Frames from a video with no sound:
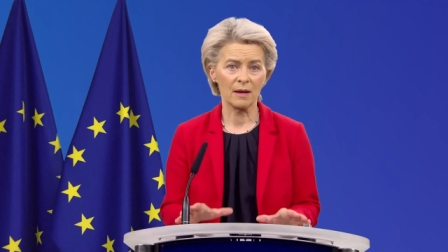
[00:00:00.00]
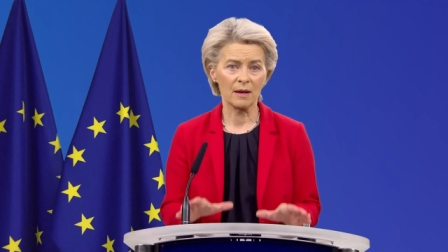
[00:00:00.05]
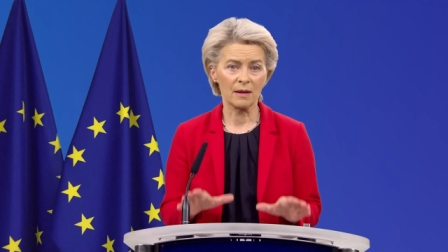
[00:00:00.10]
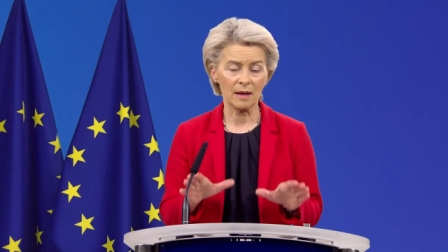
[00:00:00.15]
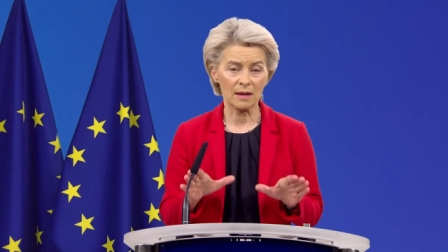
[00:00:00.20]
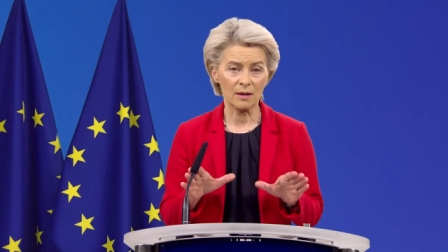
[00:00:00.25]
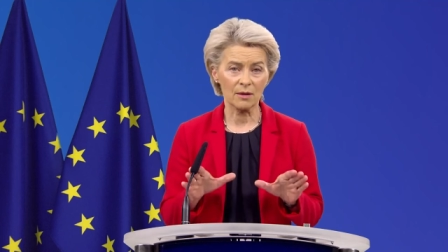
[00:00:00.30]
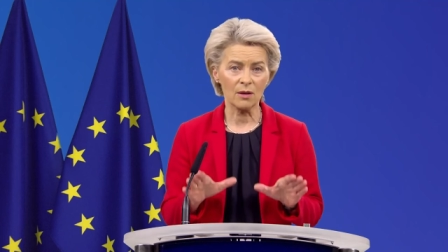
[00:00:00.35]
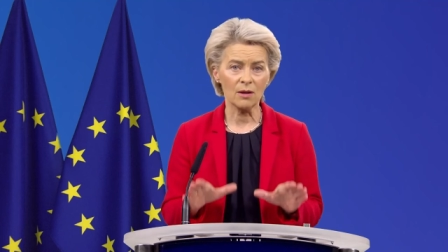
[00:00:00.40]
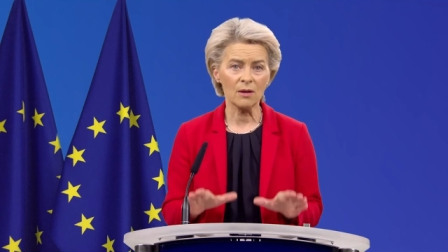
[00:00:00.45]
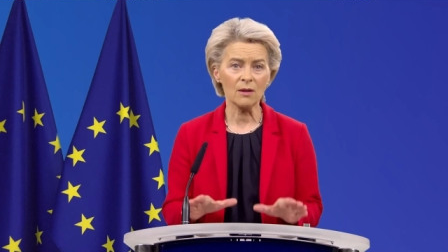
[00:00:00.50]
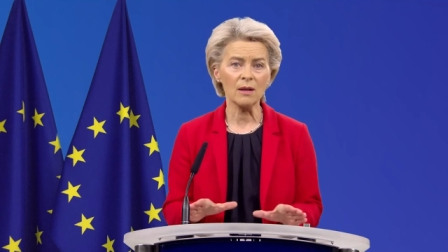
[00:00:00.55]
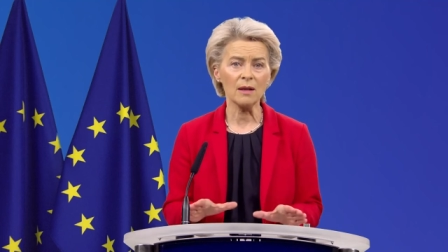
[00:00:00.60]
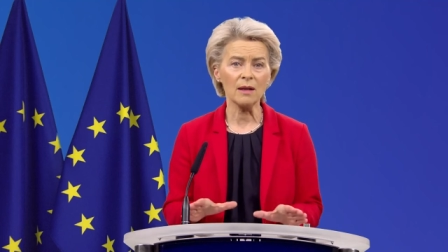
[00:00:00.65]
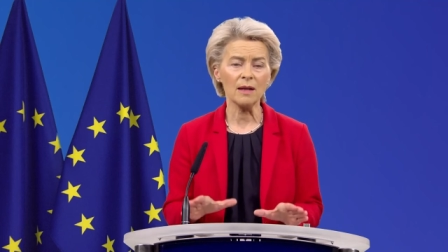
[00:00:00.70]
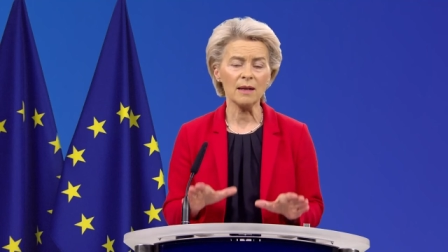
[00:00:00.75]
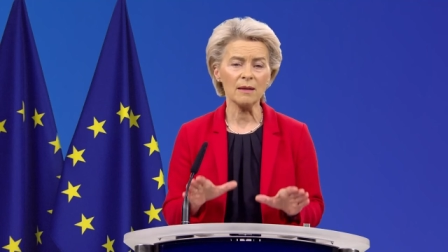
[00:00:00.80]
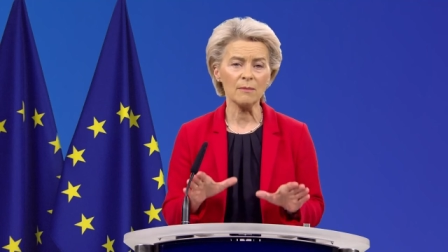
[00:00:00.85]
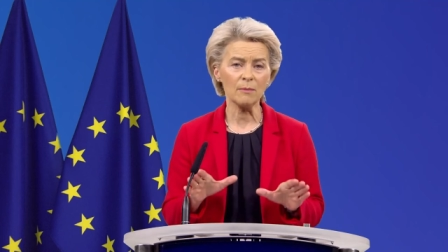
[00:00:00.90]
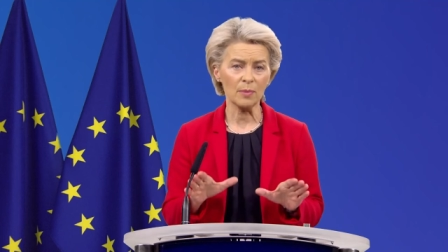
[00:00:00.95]
that
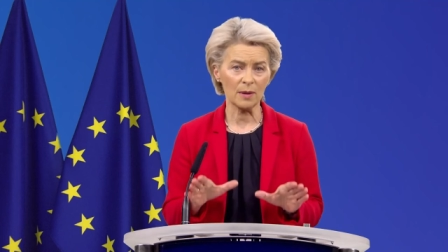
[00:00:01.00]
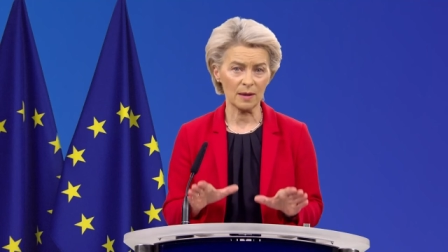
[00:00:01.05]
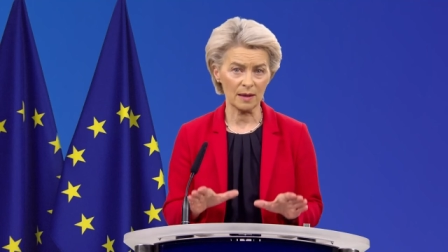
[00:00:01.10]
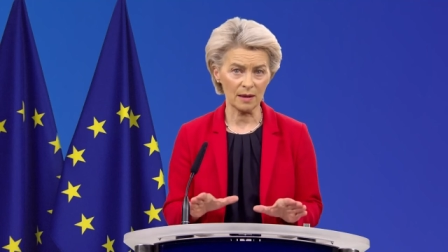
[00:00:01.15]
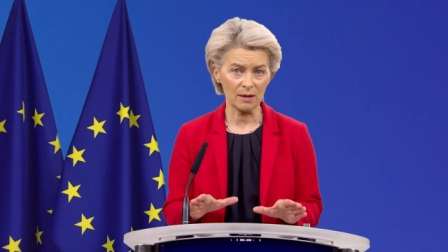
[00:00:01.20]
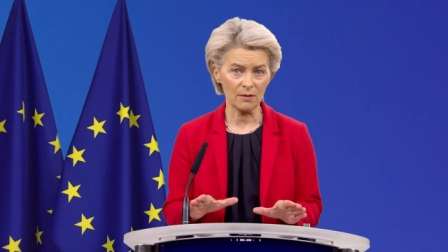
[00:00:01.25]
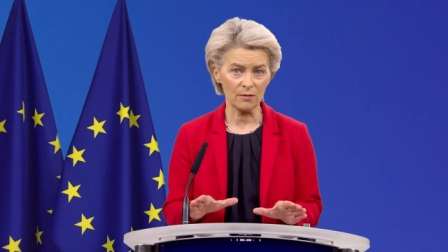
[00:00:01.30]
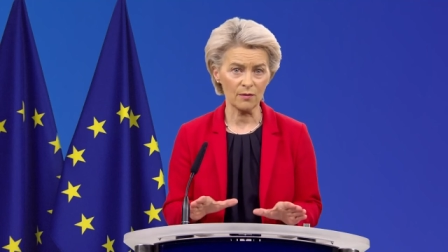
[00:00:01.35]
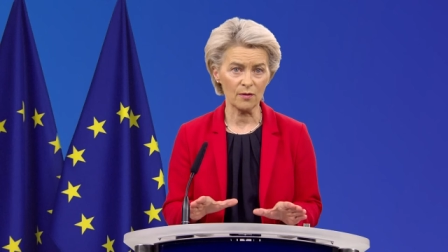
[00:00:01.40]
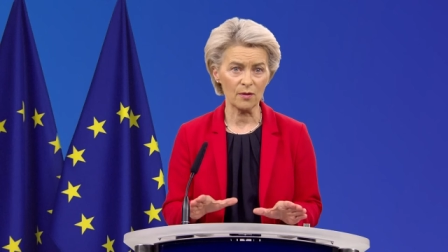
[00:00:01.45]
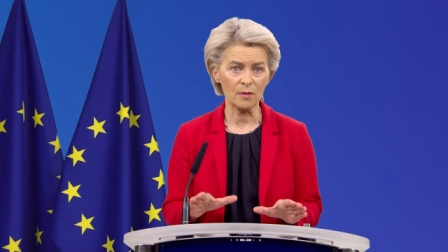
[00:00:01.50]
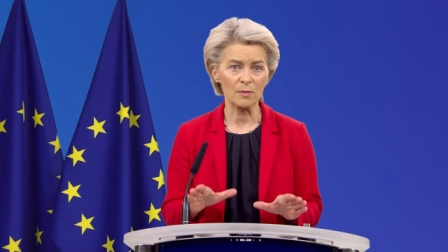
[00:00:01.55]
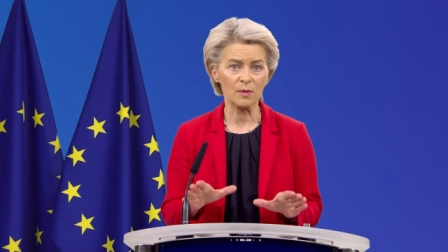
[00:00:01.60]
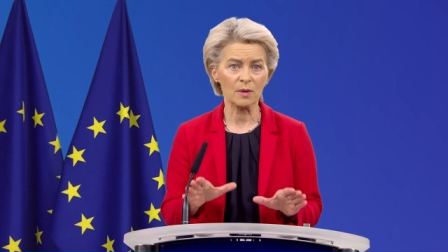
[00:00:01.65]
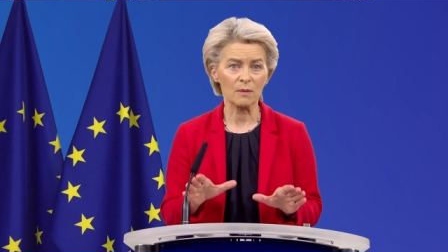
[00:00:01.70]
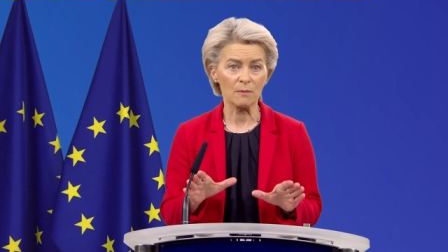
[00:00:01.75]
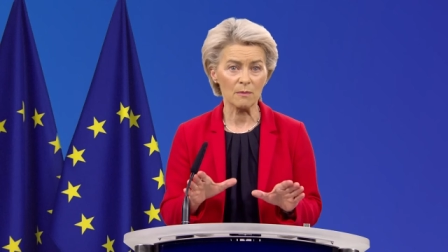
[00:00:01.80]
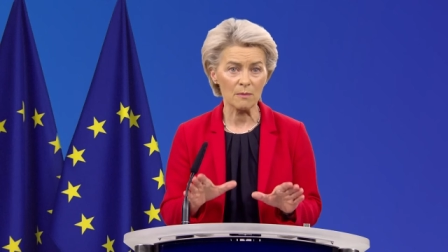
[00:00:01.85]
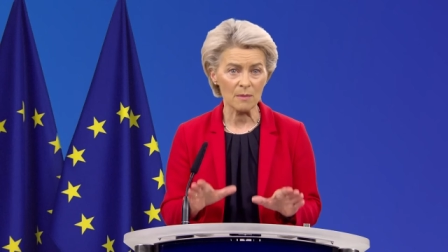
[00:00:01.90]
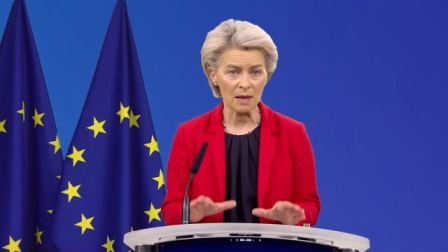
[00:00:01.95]
online platforms
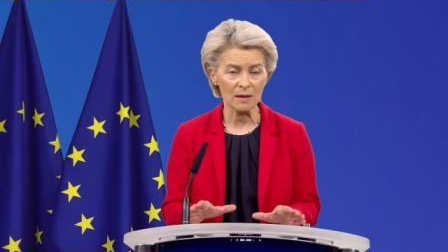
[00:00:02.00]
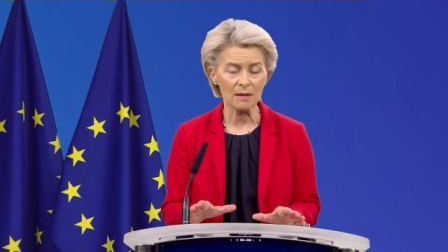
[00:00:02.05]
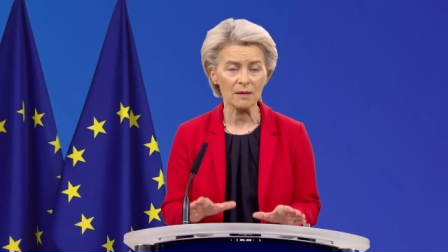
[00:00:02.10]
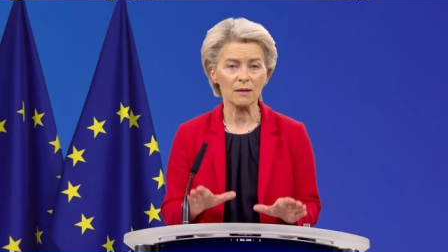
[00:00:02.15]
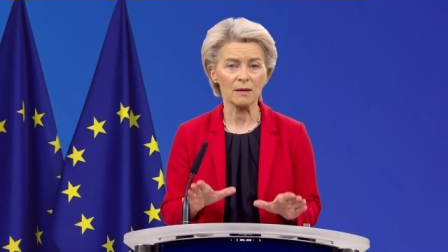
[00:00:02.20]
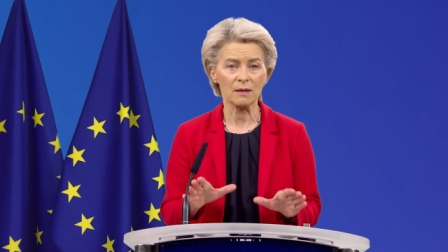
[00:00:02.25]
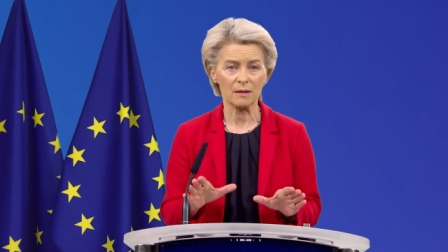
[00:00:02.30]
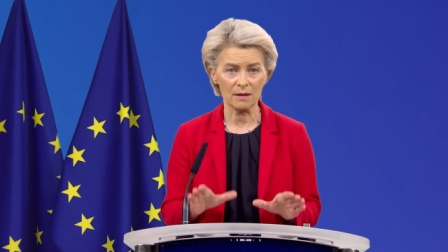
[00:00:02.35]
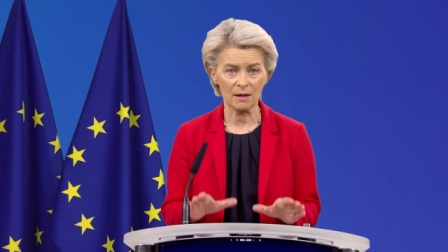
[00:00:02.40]
must